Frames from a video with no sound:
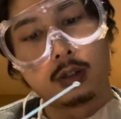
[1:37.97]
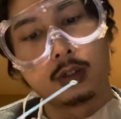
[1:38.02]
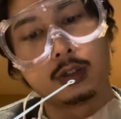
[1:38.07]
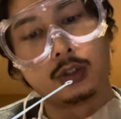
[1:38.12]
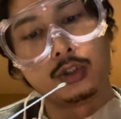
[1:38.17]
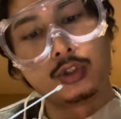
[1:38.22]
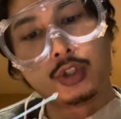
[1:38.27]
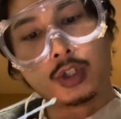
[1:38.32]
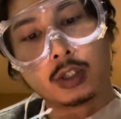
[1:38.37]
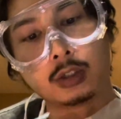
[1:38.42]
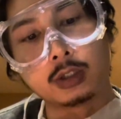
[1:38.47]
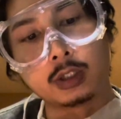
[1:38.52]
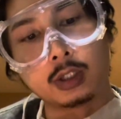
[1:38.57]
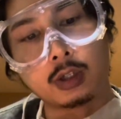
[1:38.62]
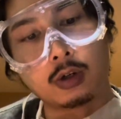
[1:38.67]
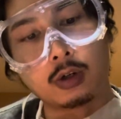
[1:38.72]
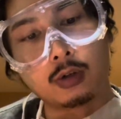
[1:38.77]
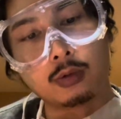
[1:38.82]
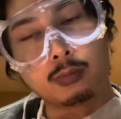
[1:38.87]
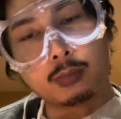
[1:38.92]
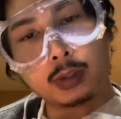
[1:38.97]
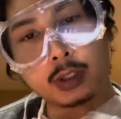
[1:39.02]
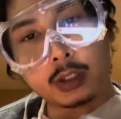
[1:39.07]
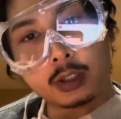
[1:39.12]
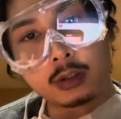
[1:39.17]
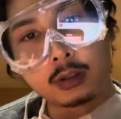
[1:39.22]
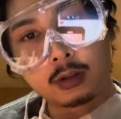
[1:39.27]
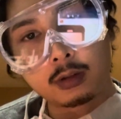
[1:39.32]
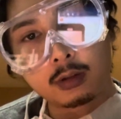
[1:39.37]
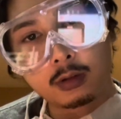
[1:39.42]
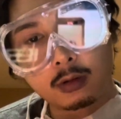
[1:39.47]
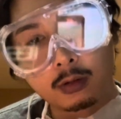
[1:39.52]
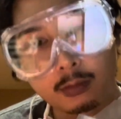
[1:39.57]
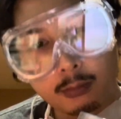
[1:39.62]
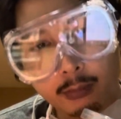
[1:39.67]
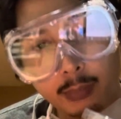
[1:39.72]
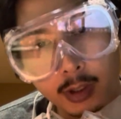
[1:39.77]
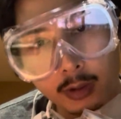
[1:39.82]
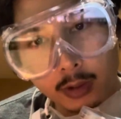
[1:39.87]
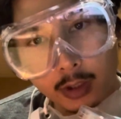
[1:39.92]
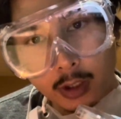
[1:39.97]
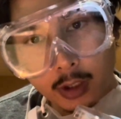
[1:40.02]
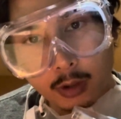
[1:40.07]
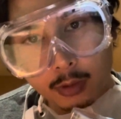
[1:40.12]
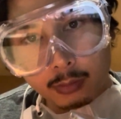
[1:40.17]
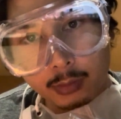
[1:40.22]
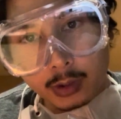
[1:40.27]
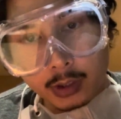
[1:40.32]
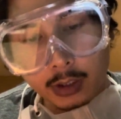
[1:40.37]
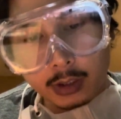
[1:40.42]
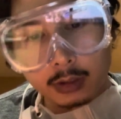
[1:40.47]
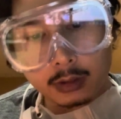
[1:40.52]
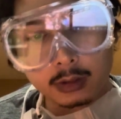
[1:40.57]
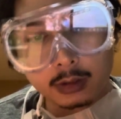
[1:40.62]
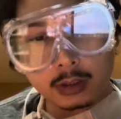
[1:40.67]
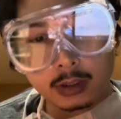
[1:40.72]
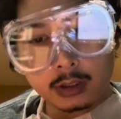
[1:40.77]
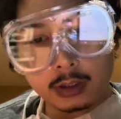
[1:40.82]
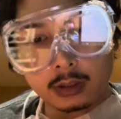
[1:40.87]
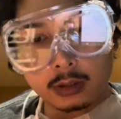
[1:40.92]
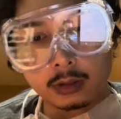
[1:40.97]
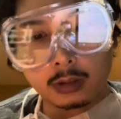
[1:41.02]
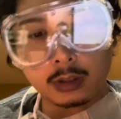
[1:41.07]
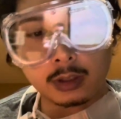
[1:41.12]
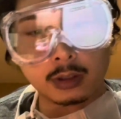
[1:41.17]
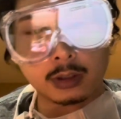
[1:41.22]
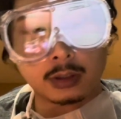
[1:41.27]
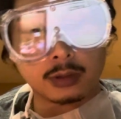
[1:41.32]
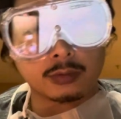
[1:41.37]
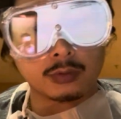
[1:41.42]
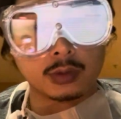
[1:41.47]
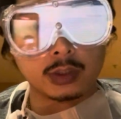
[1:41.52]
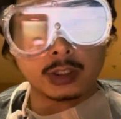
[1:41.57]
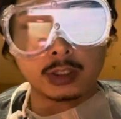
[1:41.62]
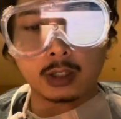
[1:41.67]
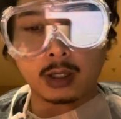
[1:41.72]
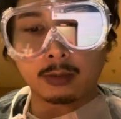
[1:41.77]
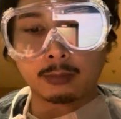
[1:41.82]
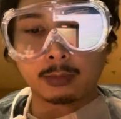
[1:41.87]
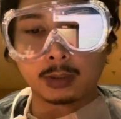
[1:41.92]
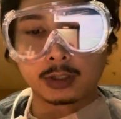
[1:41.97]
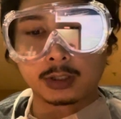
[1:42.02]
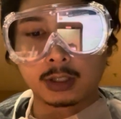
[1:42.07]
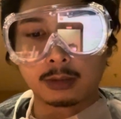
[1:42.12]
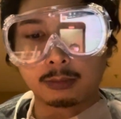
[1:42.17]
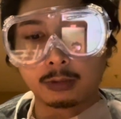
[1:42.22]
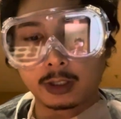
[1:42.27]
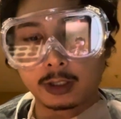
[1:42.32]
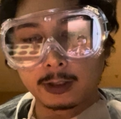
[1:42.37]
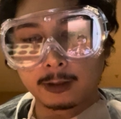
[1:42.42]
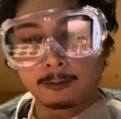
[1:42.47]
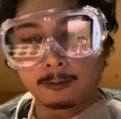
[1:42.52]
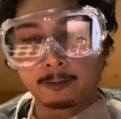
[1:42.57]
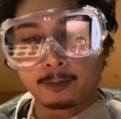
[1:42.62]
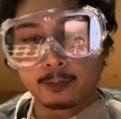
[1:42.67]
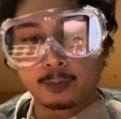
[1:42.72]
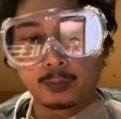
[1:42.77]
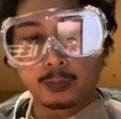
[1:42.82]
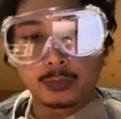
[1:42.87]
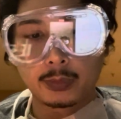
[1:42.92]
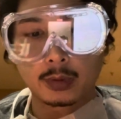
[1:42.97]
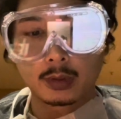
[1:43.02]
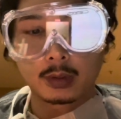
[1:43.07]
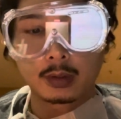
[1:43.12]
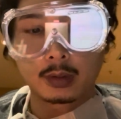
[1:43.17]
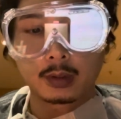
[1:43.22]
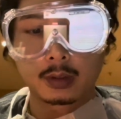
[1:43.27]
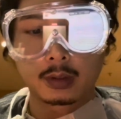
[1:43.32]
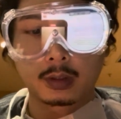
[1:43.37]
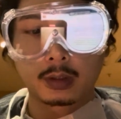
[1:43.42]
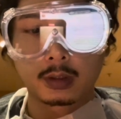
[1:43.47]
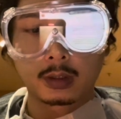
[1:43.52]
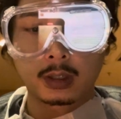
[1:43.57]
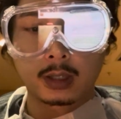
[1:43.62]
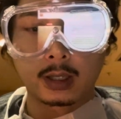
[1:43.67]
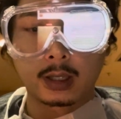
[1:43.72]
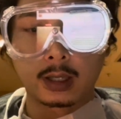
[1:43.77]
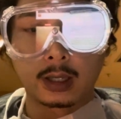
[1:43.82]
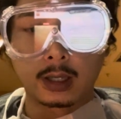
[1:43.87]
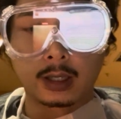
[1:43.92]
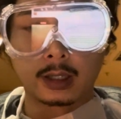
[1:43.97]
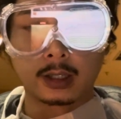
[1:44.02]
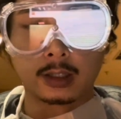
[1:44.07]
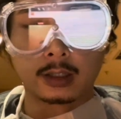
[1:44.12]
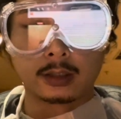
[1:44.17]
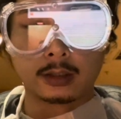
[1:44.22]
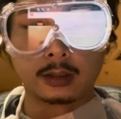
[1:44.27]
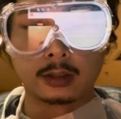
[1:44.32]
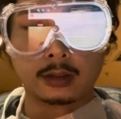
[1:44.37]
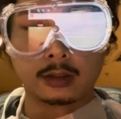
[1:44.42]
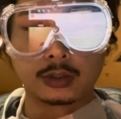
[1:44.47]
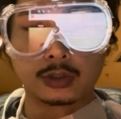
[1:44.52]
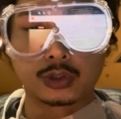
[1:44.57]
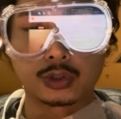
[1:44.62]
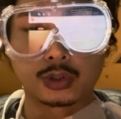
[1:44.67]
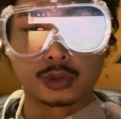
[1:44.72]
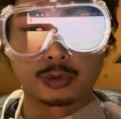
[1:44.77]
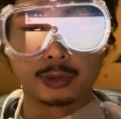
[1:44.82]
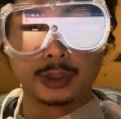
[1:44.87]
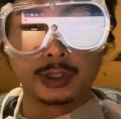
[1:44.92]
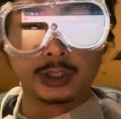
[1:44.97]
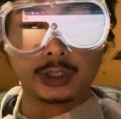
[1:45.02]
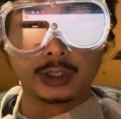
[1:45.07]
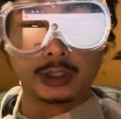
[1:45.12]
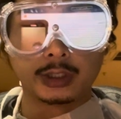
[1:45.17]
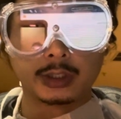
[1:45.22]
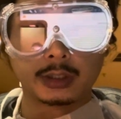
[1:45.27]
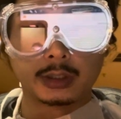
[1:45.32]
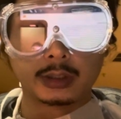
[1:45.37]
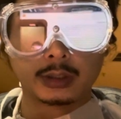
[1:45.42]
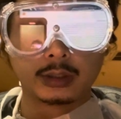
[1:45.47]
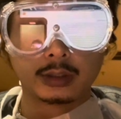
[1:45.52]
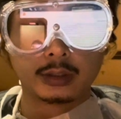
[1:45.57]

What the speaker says: gently barely opening the lid of the MSA plate and streaking